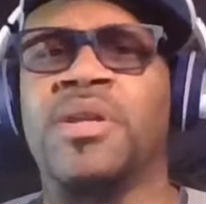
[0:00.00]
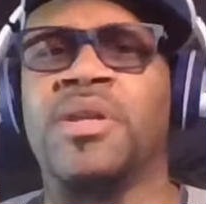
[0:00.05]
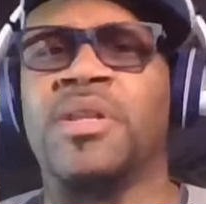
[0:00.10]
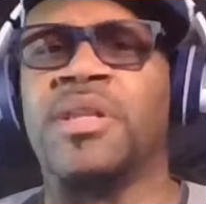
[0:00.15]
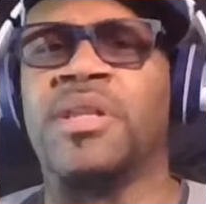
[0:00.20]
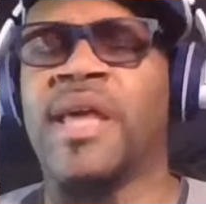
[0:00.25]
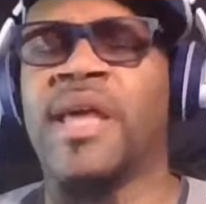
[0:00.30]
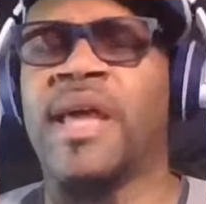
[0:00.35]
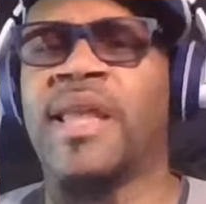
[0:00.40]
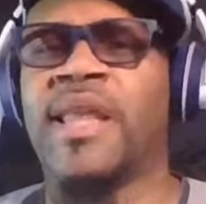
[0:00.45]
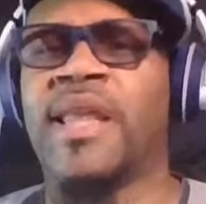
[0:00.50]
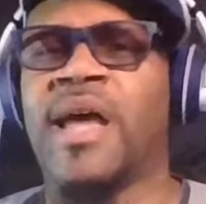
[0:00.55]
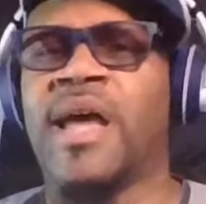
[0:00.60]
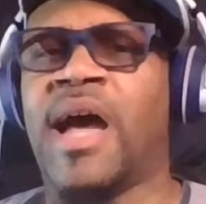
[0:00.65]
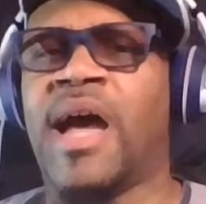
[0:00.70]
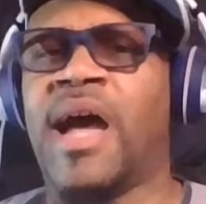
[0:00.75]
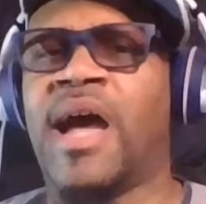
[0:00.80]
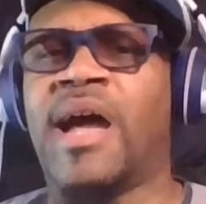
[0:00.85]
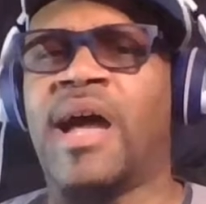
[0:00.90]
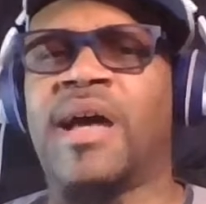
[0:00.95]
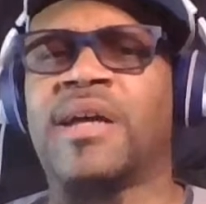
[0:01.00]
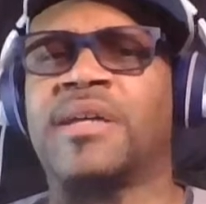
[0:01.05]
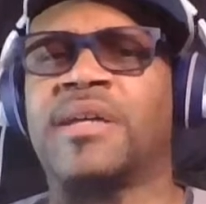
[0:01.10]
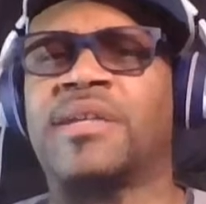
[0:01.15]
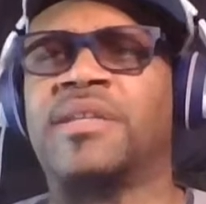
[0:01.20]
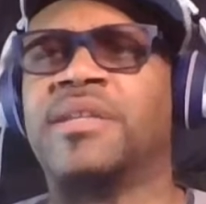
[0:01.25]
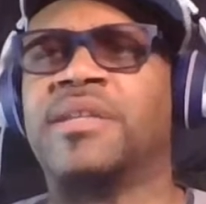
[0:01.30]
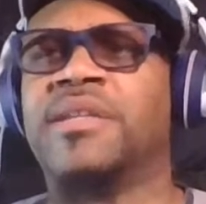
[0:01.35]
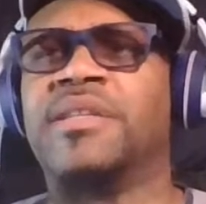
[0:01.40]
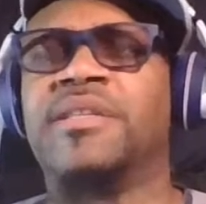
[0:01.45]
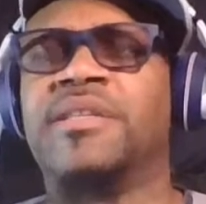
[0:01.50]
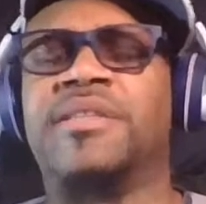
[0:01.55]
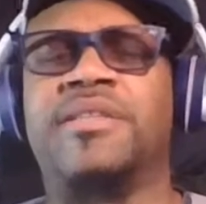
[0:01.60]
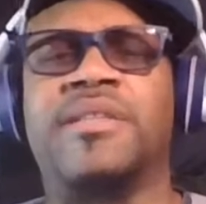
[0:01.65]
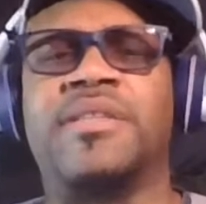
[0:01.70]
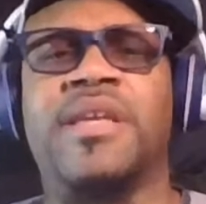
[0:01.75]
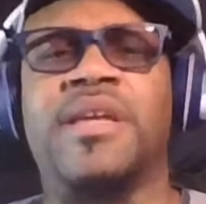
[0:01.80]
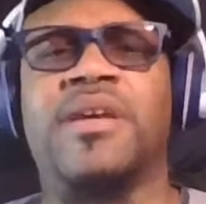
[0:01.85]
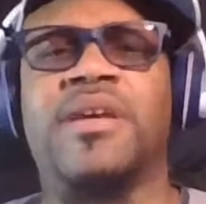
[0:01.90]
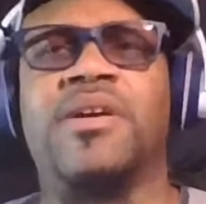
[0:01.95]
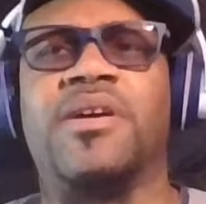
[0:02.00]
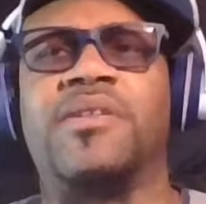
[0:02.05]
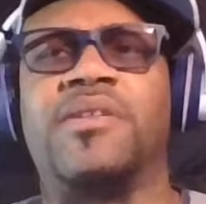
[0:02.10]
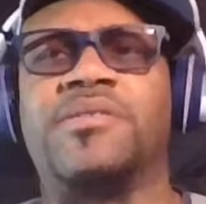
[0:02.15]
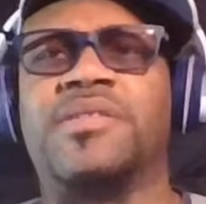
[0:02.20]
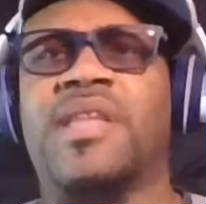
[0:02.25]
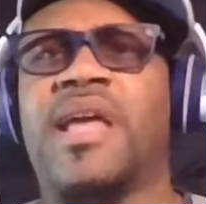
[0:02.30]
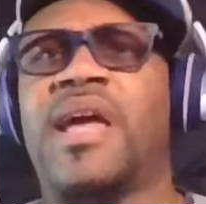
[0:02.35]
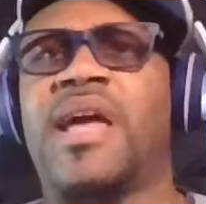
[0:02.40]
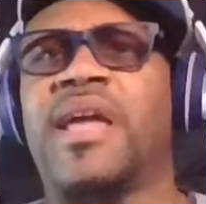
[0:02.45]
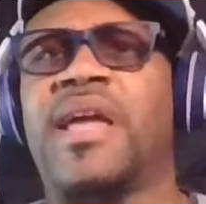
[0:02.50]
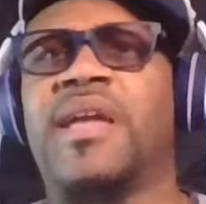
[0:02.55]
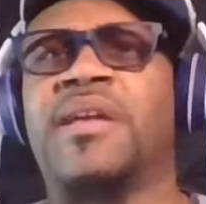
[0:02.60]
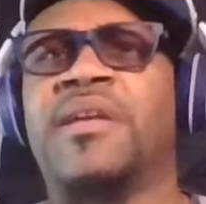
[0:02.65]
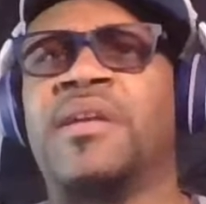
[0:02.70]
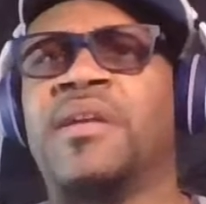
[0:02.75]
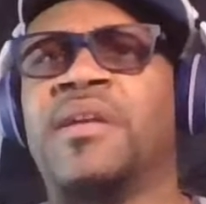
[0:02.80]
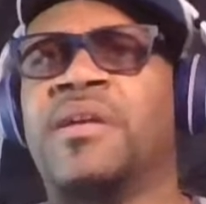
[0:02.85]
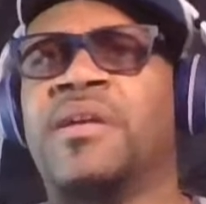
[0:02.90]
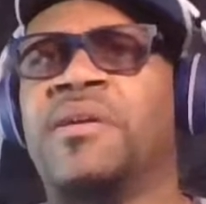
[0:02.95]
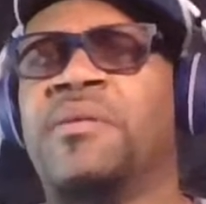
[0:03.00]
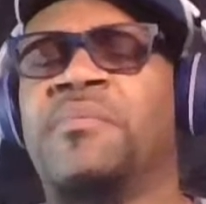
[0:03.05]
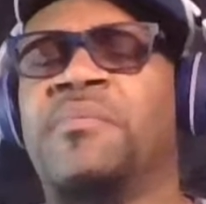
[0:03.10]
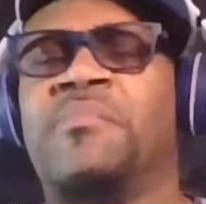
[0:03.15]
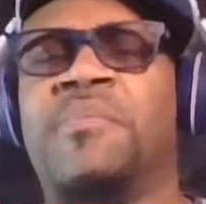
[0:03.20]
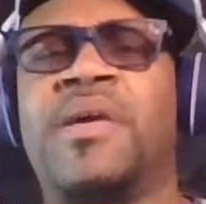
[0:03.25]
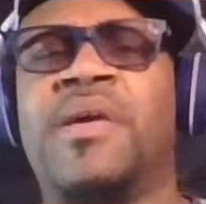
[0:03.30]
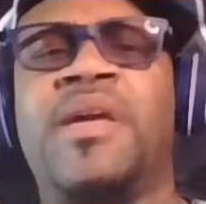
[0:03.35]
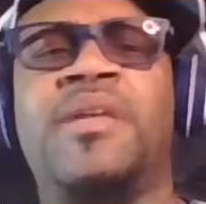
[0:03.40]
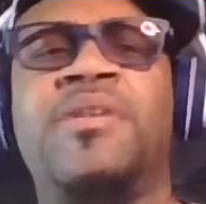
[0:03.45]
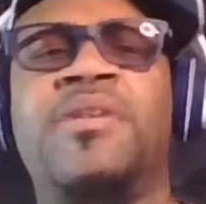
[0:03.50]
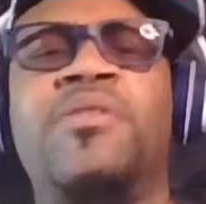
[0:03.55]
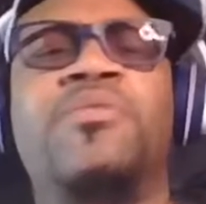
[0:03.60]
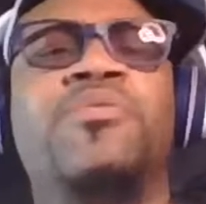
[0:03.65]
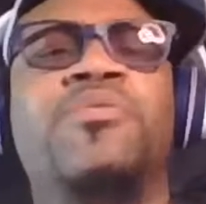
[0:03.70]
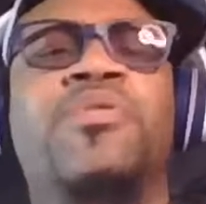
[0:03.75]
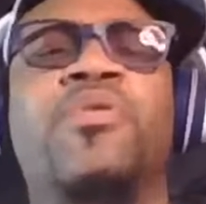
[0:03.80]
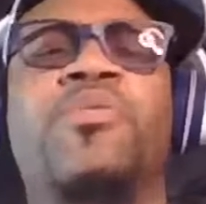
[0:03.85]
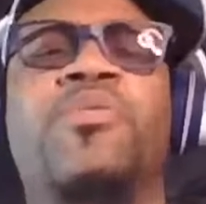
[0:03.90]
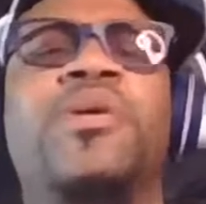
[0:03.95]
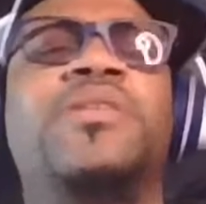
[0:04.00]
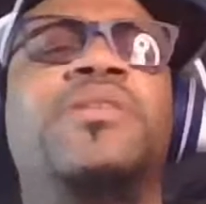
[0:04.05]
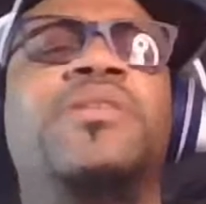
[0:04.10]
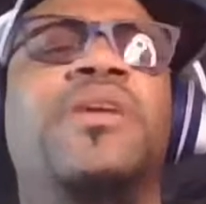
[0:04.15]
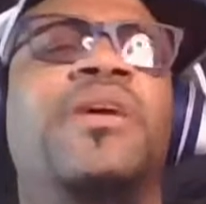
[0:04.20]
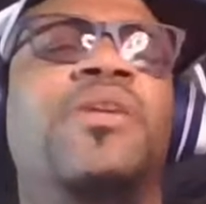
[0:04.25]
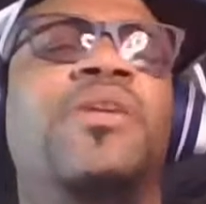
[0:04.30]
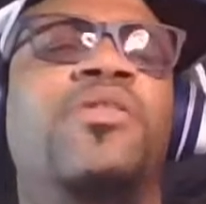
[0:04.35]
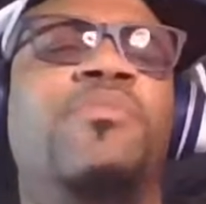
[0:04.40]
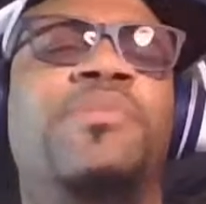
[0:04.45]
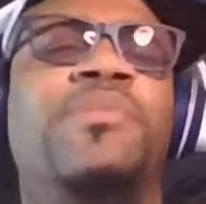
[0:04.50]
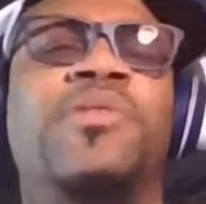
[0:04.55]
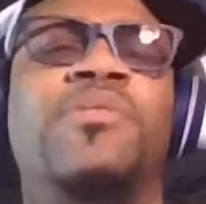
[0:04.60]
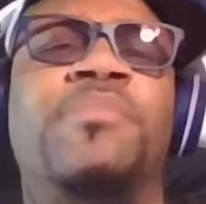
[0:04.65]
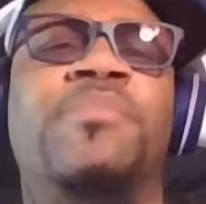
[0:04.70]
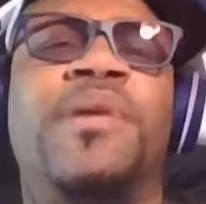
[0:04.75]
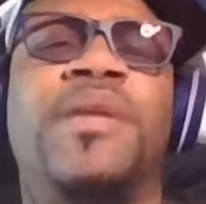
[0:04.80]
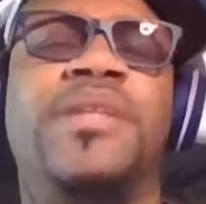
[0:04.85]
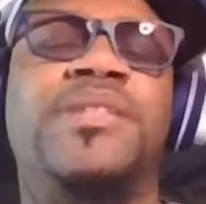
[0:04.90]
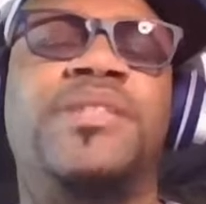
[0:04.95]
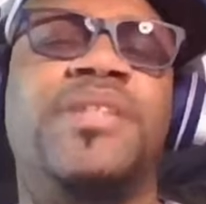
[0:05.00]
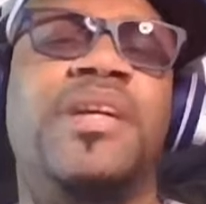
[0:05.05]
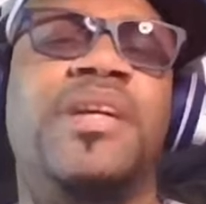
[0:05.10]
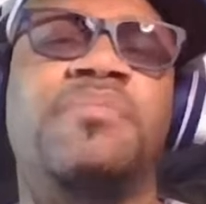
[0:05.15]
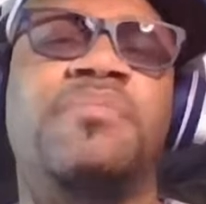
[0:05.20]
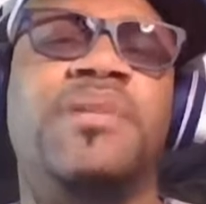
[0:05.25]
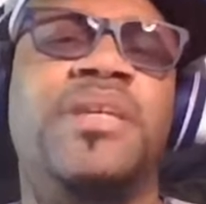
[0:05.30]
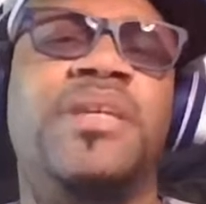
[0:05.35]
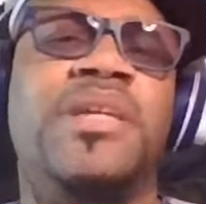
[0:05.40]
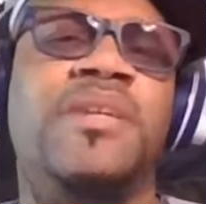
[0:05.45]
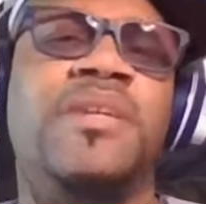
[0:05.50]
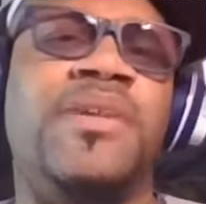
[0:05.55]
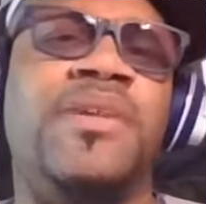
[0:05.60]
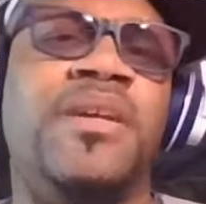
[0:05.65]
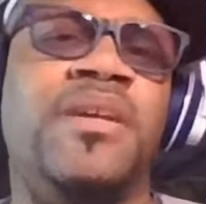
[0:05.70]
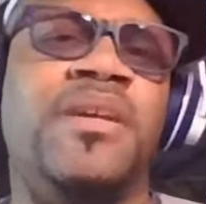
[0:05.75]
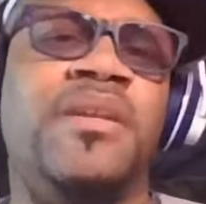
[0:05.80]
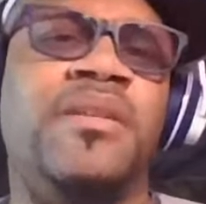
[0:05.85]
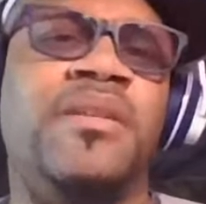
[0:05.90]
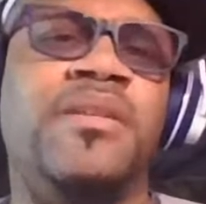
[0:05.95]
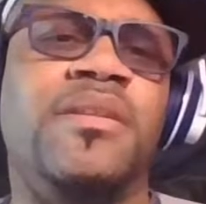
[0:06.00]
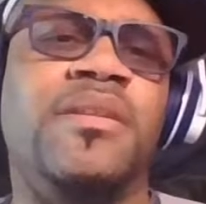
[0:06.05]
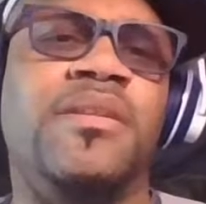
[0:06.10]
that I could think of. It's like, man, you don't know what the hell Bill Belichick believe in.